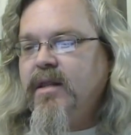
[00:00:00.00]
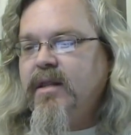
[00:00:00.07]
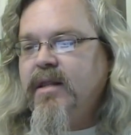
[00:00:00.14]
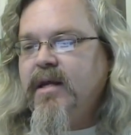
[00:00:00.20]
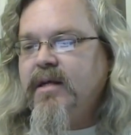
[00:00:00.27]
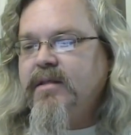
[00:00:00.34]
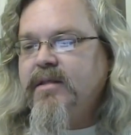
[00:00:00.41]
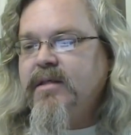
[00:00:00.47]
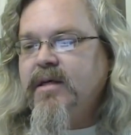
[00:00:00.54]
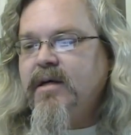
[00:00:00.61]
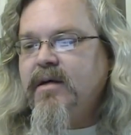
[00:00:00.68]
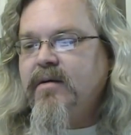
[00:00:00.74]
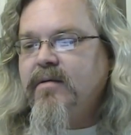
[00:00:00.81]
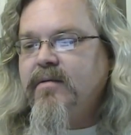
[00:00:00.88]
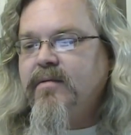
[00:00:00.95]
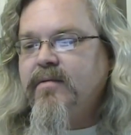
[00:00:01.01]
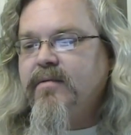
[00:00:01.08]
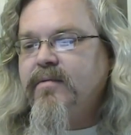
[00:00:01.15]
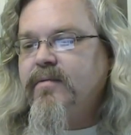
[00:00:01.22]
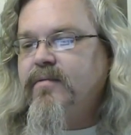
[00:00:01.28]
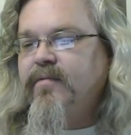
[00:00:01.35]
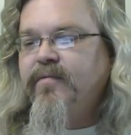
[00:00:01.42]
that uh,
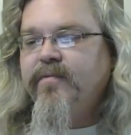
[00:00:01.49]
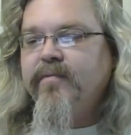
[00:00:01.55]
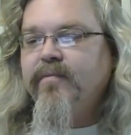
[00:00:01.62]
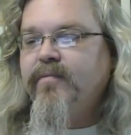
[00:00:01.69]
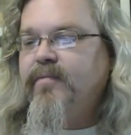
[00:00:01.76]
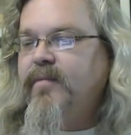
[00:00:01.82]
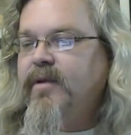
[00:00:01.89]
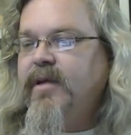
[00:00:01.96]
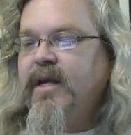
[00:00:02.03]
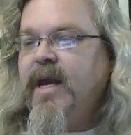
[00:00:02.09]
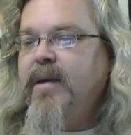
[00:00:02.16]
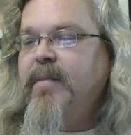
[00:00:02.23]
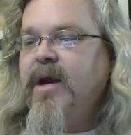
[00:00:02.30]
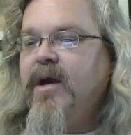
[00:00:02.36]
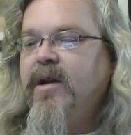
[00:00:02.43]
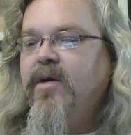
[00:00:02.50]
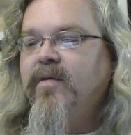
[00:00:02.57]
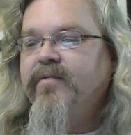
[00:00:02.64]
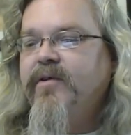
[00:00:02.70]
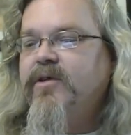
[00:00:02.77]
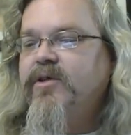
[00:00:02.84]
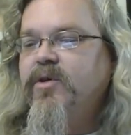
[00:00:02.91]
came out
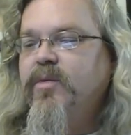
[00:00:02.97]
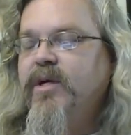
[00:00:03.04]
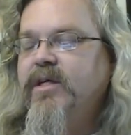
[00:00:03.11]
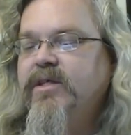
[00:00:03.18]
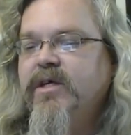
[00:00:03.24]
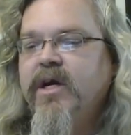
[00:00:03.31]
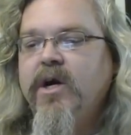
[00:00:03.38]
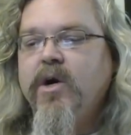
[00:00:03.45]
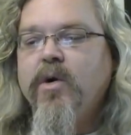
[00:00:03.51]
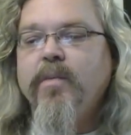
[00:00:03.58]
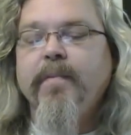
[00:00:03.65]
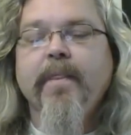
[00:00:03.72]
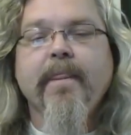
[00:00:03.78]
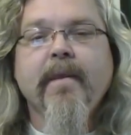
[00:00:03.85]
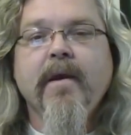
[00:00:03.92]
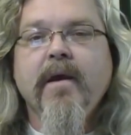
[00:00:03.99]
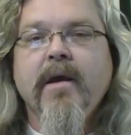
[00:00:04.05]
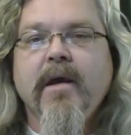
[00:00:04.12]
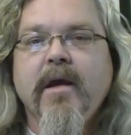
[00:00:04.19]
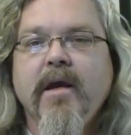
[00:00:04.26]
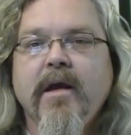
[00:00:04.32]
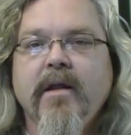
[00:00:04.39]
after two weeks ago,
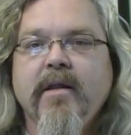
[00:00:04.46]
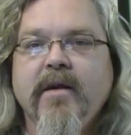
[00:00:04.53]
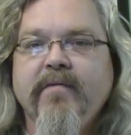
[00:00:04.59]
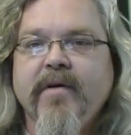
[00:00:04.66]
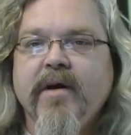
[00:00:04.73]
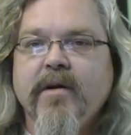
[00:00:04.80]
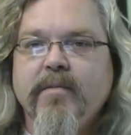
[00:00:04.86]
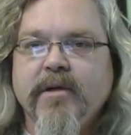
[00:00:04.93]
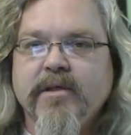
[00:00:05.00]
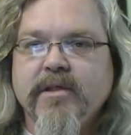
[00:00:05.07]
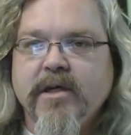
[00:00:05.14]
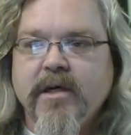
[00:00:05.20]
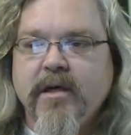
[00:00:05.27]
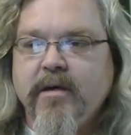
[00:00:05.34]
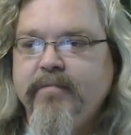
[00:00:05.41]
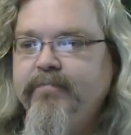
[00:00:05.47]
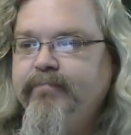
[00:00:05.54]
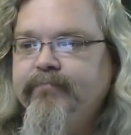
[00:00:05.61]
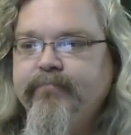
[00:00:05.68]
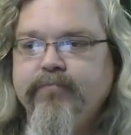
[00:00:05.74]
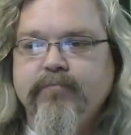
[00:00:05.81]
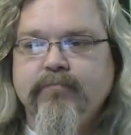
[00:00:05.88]
and they found a bunch of
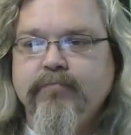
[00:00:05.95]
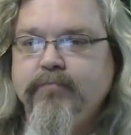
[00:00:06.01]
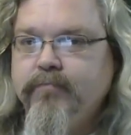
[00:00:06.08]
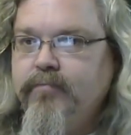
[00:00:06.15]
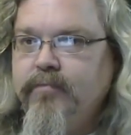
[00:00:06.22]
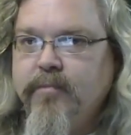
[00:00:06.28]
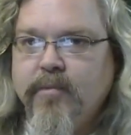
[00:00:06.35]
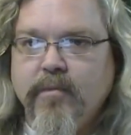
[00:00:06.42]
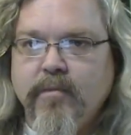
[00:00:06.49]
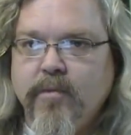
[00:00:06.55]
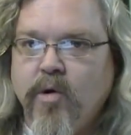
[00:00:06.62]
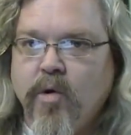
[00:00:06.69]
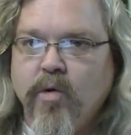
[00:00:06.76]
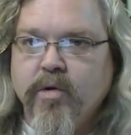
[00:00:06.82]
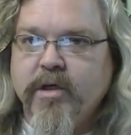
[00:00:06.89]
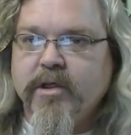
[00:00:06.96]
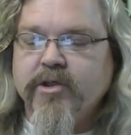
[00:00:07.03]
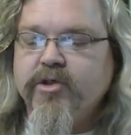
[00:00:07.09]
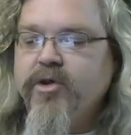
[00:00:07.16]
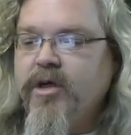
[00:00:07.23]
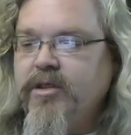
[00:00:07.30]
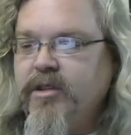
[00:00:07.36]
old
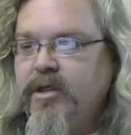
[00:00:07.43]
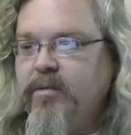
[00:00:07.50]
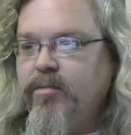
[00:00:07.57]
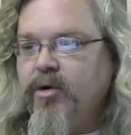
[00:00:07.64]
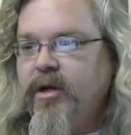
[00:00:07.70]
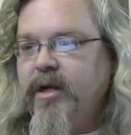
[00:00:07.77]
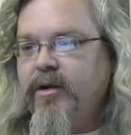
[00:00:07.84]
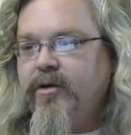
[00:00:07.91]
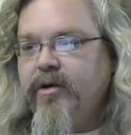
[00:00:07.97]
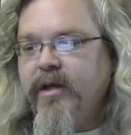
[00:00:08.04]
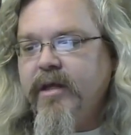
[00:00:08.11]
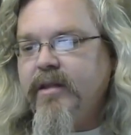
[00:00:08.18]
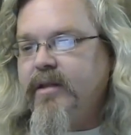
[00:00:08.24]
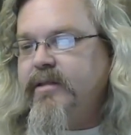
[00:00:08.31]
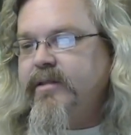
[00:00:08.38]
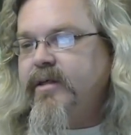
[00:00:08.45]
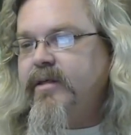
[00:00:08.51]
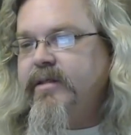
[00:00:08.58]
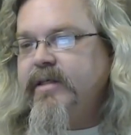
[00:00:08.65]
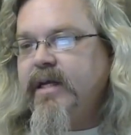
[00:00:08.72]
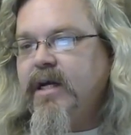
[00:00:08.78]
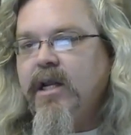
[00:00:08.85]
construction debris underneath and it's going
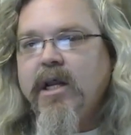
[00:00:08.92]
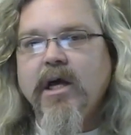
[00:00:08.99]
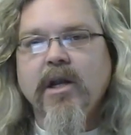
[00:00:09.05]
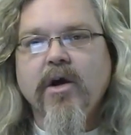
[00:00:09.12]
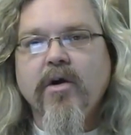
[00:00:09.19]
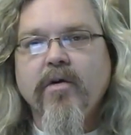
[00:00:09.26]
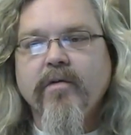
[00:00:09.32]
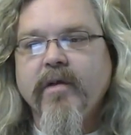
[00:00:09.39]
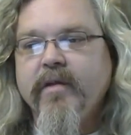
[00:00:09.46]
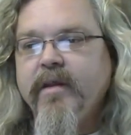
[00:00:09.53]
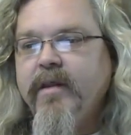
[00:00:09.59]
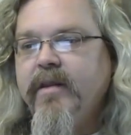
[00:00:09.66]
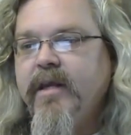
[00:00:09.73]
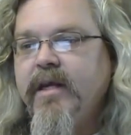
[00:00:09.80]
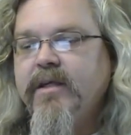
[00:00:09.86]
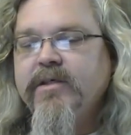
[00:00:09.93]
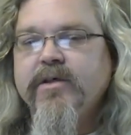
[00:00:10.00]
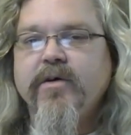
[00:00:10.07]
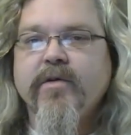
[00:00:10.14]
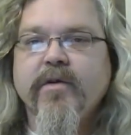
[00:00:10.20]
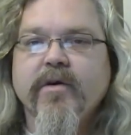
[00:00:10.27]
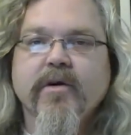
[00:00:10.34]
to take a lot longer than they think
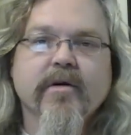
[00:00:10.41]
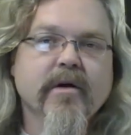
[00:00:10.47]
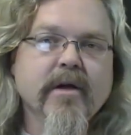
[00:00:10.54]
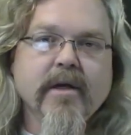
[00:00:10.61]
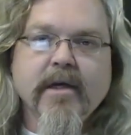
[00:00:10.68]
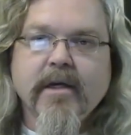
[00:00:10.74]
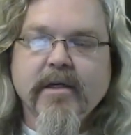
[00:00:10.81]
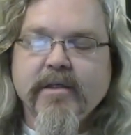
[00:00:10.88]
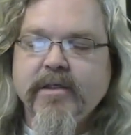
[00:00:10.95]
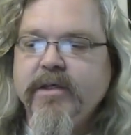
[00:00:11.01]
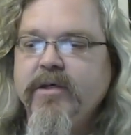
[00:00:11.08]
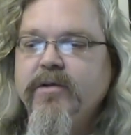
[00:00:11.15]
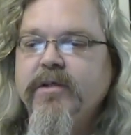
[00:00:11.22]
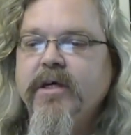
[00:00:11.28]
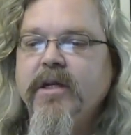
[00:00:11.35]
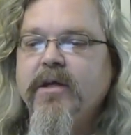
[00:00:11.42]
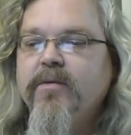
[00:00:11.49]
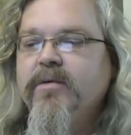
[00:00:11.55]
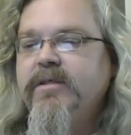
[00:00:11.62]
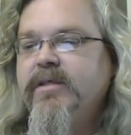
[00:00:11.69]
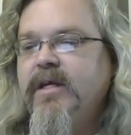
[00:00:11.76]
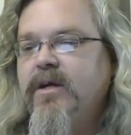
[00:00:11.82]
so they're still dealing
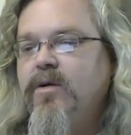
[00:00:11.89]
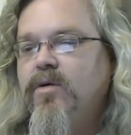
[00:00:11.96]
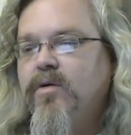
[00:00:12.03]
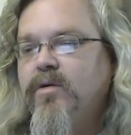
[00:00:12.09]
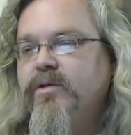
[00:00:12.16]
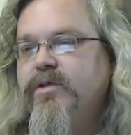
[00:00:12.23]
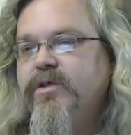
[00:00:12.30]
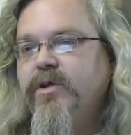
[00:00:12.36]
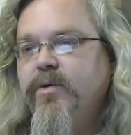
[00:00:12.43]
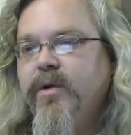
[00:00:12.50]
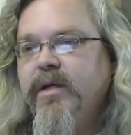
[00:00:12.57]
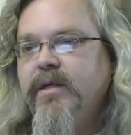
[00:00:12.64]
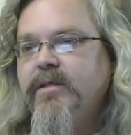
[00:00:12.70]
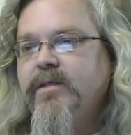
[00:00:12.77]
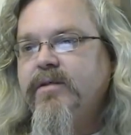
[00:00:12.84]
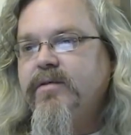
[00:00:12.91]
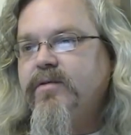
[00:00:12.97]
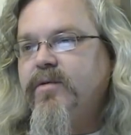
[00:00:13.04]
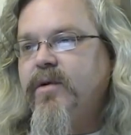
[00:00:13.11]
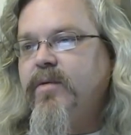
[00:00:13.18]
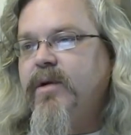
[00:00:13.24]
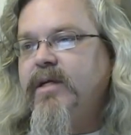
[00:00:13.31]
with sinkholes two weeks
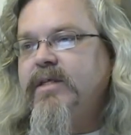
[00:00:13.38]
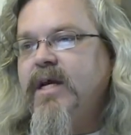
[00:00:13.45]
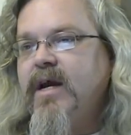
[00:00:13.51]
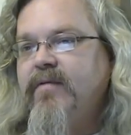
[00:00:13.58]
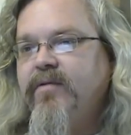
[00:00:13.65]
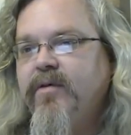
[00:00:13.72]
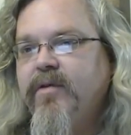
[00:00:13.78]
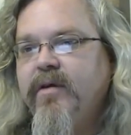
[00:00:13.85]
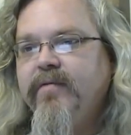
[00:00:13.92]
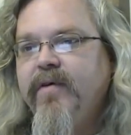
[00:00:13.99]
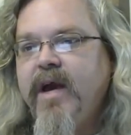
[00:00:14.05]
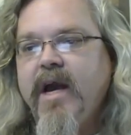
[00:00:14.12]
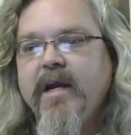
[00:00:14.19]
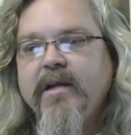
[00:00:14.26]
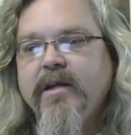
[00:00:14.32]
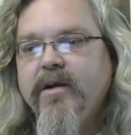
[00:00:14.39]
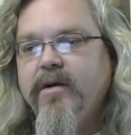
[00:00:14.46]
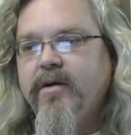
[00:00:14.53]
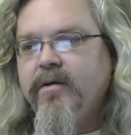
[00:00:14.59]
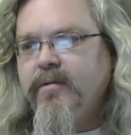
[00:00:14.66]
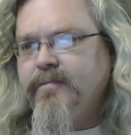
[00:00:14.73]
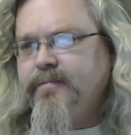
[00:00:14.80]
three weeks after the fact here